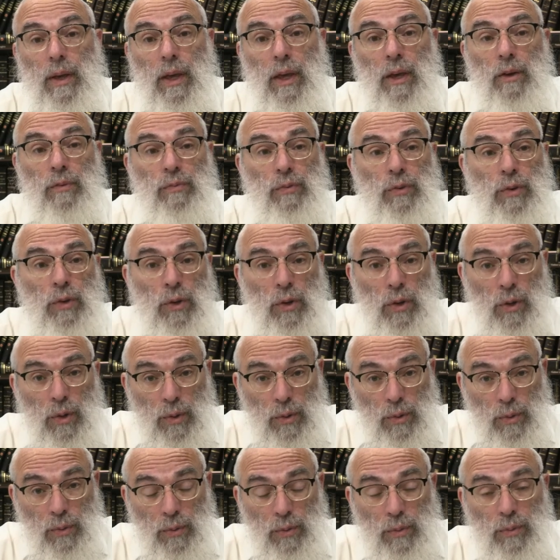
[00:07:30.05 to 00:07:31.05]
If
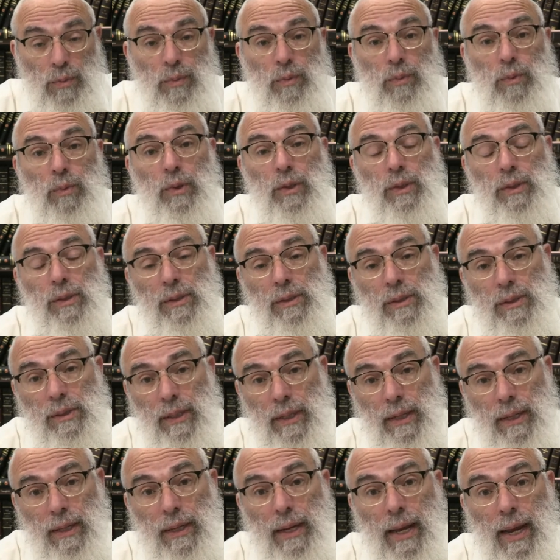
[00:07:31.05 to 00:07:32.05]
you were to
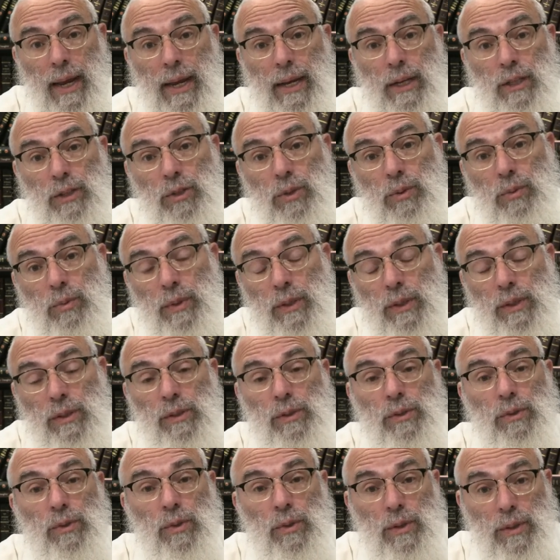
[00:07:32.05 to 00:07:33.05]
see an angel with a
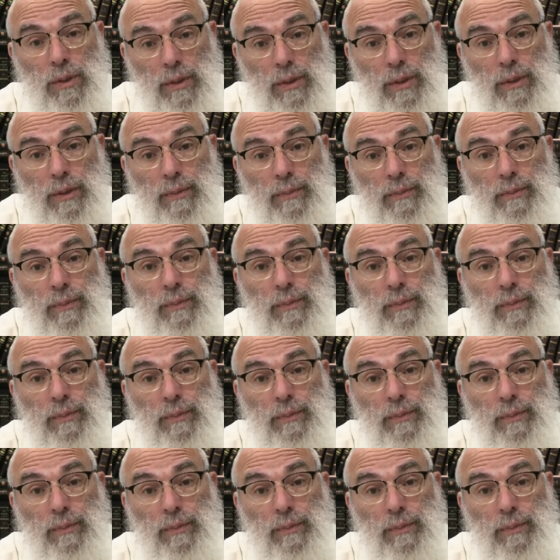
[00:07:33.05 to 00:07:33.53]
sword,